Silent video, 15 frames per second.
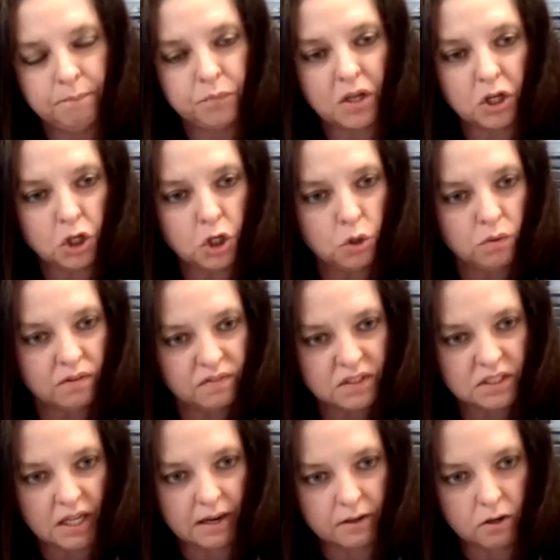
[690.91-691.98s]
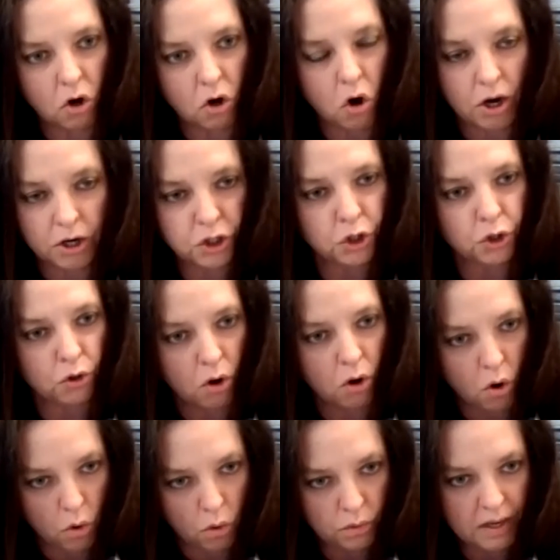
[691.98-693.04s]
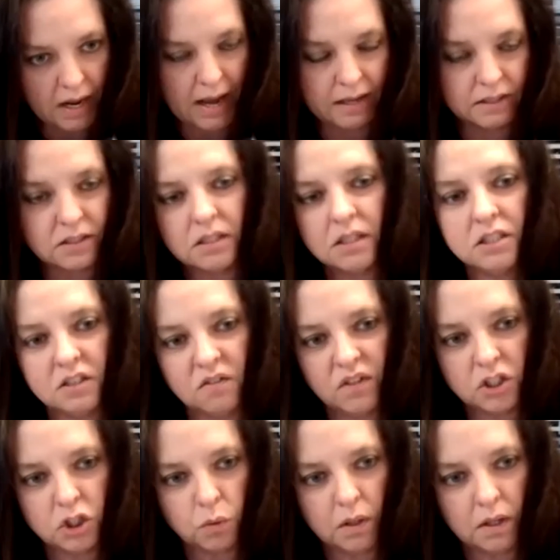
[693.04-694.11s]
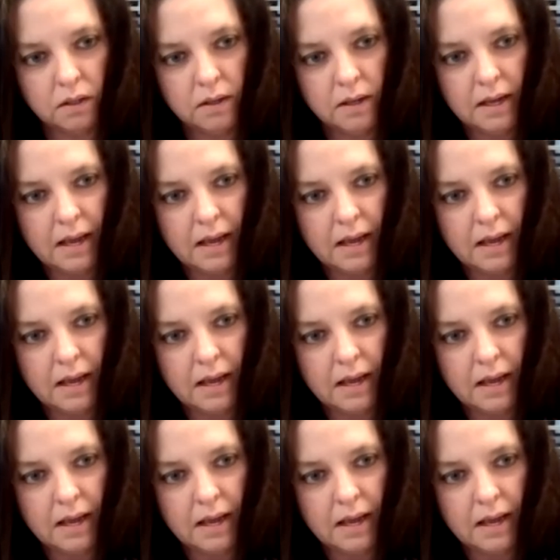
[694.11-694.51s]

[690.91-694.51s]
that you have done on your own as an individual,